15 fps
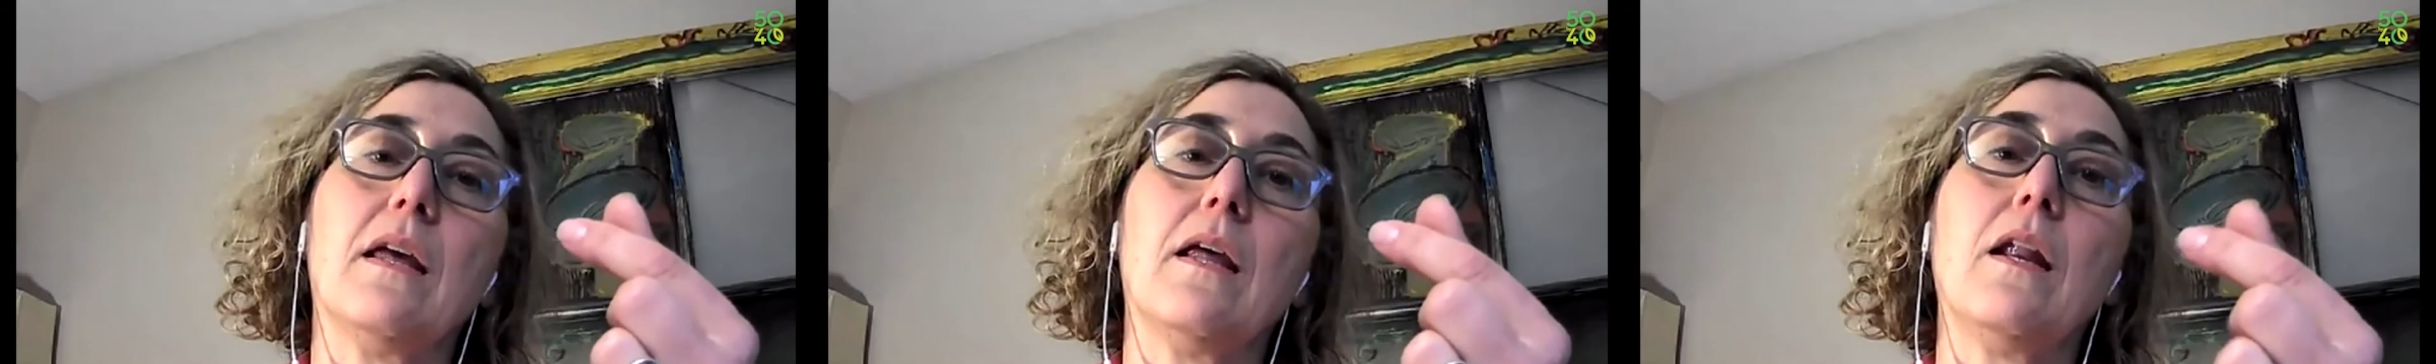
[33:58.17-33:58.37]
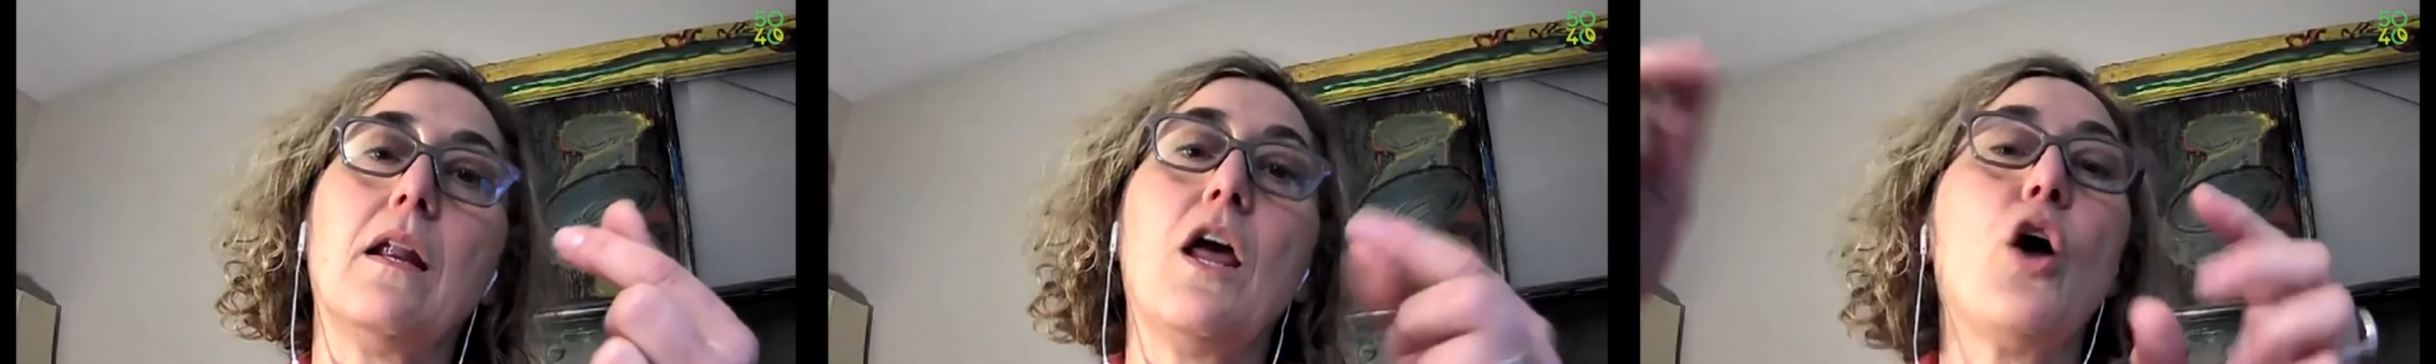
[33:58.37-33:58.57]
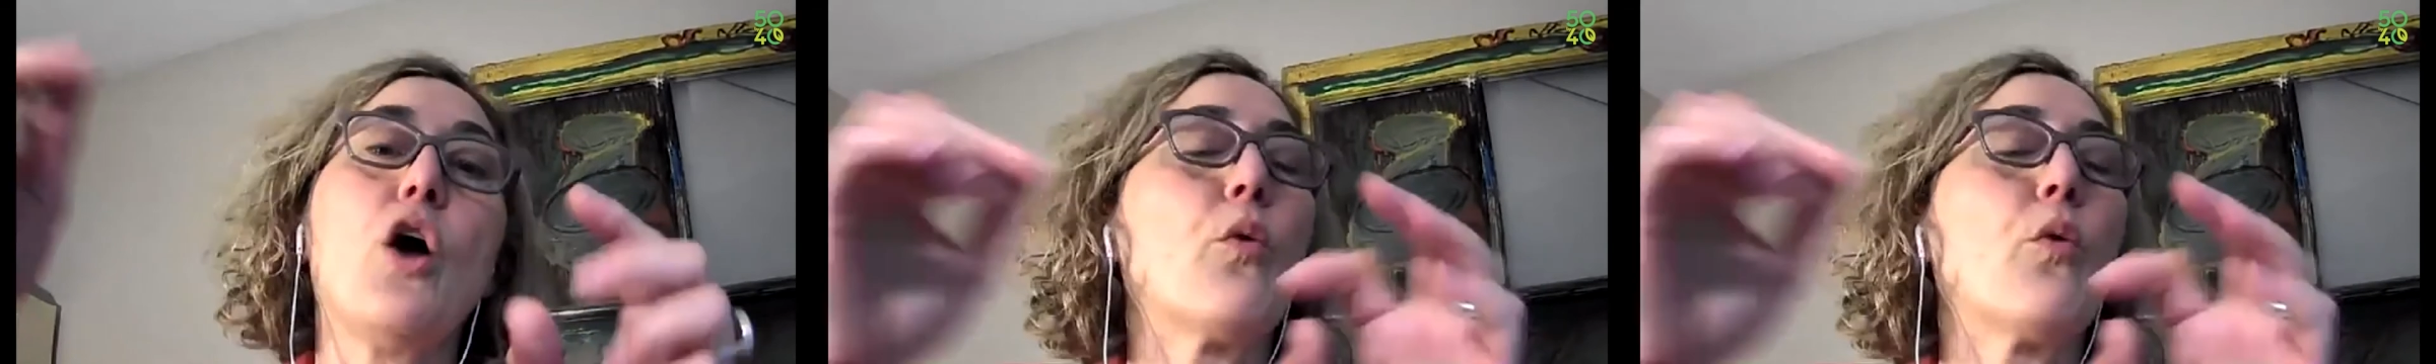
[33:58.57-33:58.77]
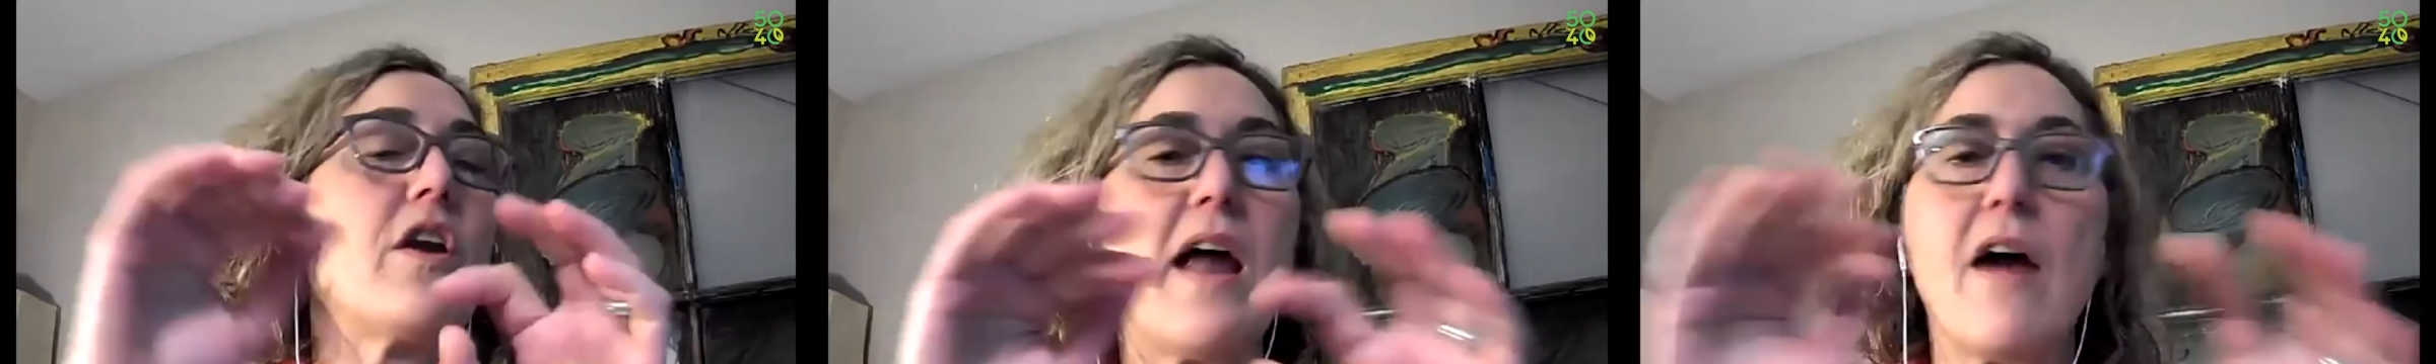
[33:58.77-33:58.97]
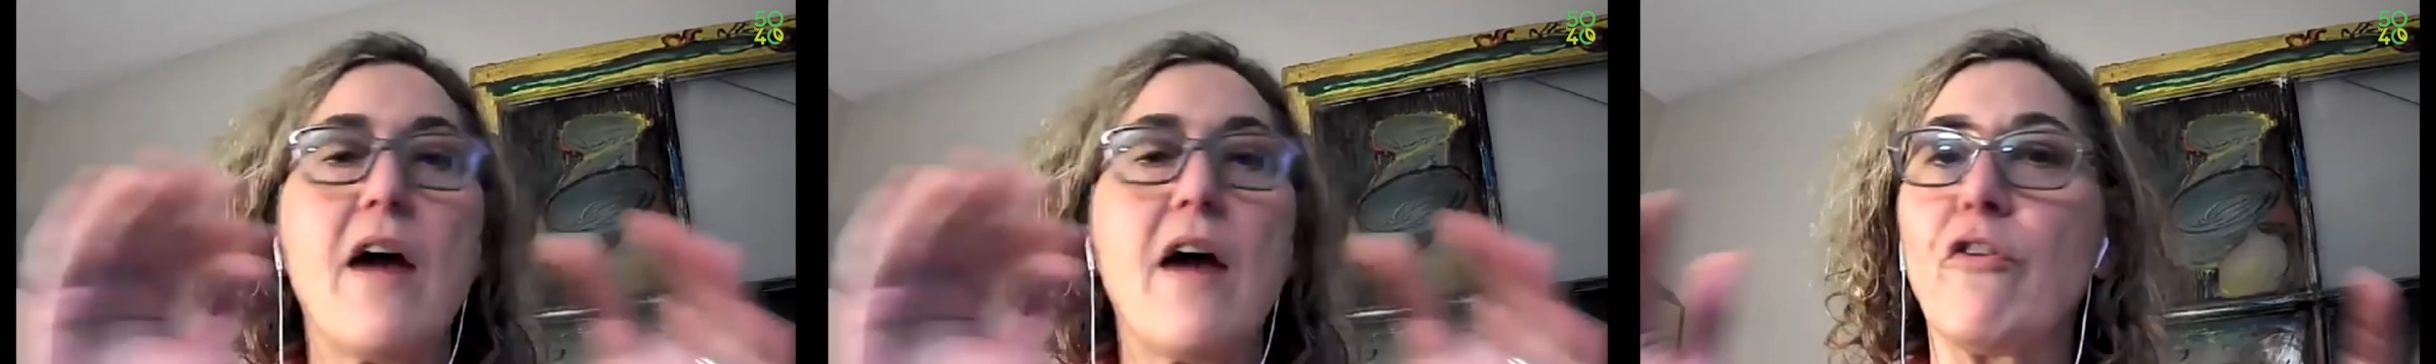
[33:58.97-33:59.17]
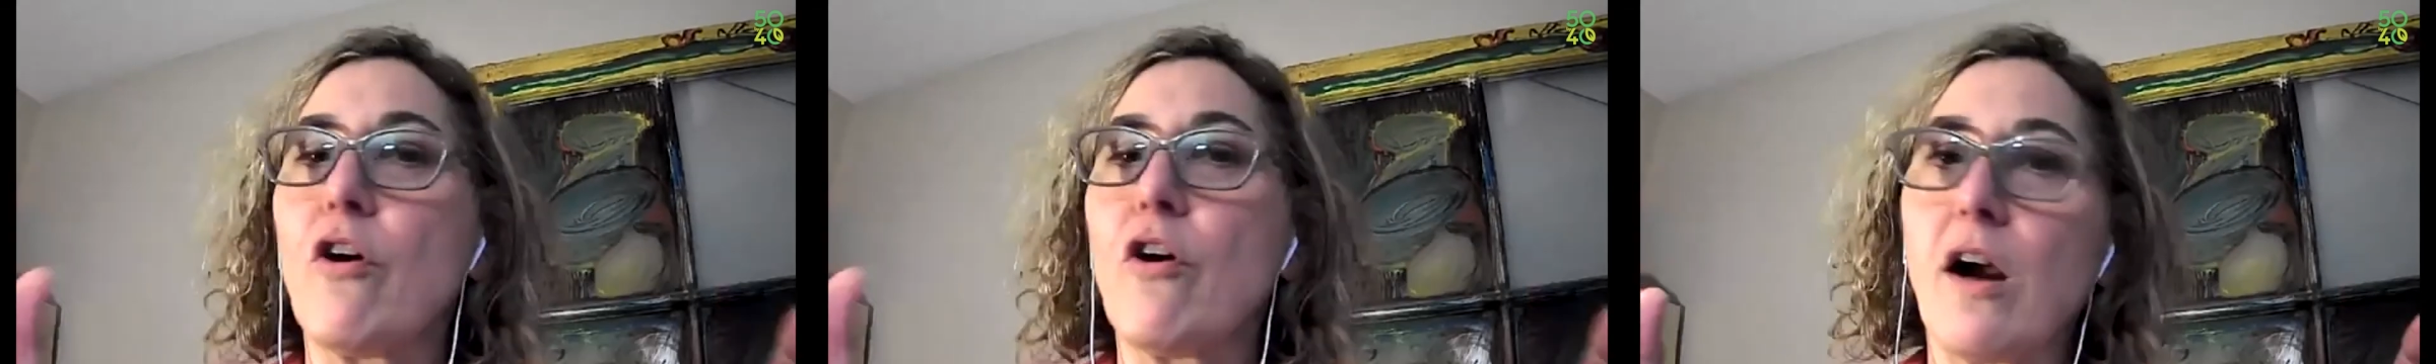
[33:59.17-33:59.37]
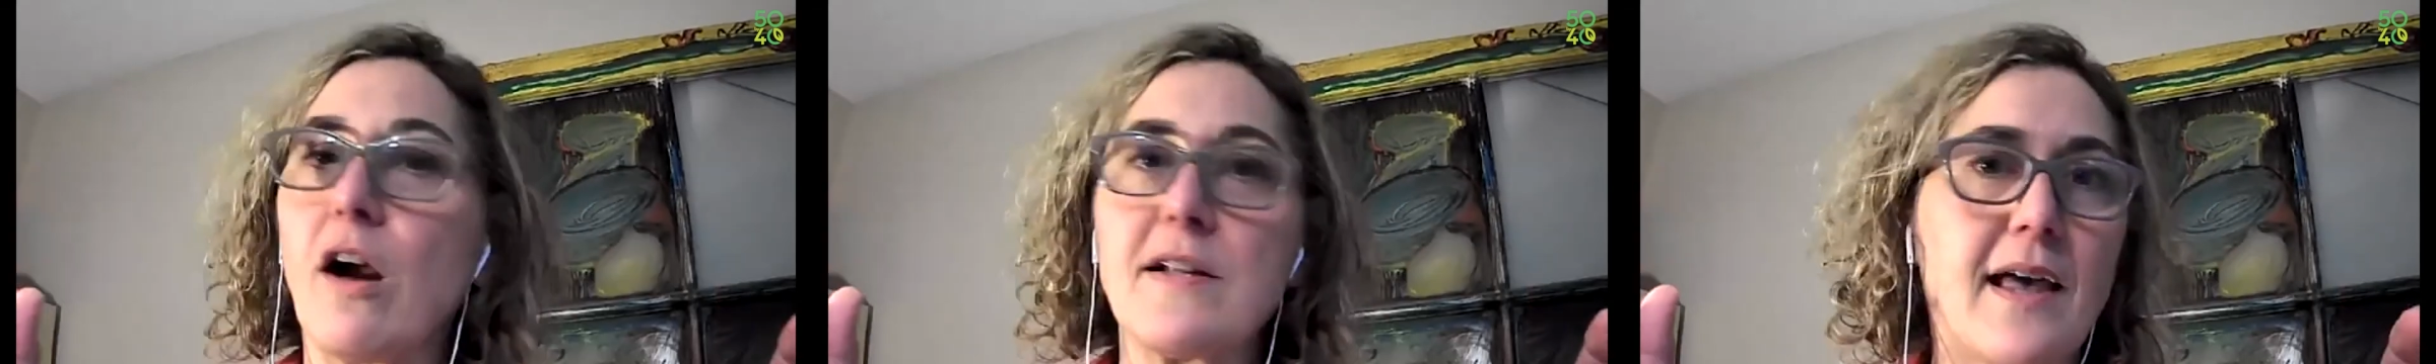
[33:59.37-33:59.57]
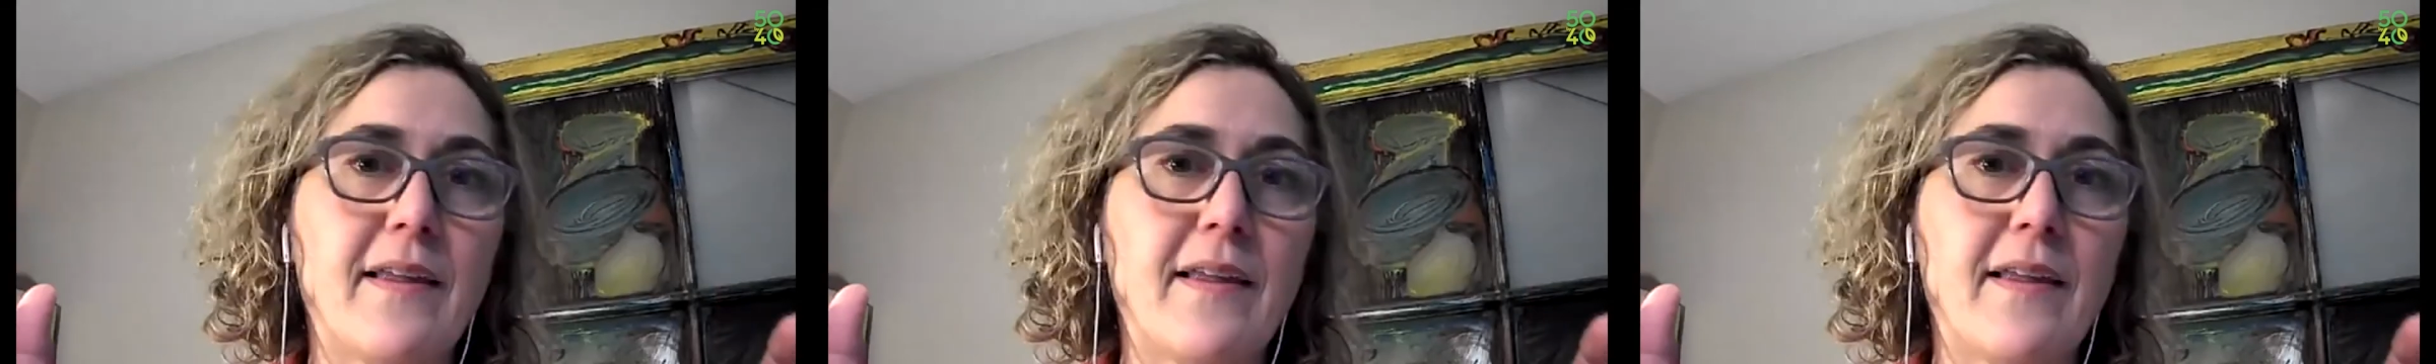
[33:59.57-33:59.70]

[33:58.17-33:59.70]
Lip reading: We're never hard selling.